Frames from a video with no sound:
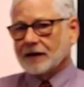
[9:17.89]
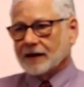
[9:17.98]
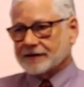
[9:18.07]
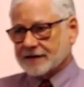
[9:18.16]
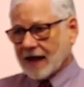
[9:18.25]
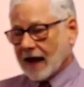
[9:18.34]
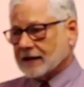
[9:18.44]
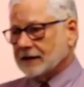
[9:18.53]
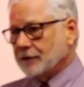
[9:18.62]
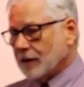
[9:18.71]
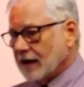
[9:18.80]

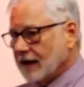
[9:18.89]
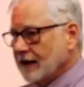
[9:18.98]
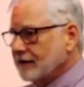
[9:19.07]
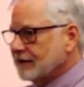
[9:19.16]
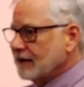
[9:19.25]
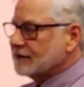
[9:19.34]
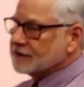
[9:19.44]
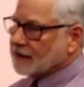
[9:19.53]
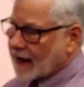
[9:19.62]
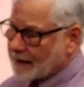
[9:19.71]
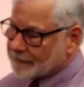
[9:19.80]
exactly why things are
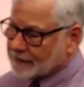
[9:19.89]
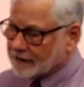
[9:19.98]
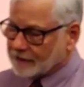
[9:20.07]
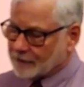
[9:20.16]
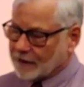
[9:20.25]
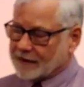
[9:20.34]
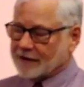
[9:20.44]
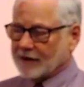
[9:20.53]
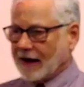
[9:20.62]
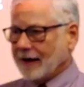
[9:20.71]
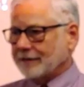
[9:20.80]
happening the way
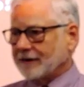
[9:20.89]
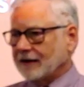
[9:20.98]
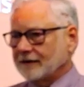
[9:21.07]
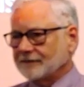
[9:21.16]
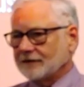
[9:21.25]
they're happening,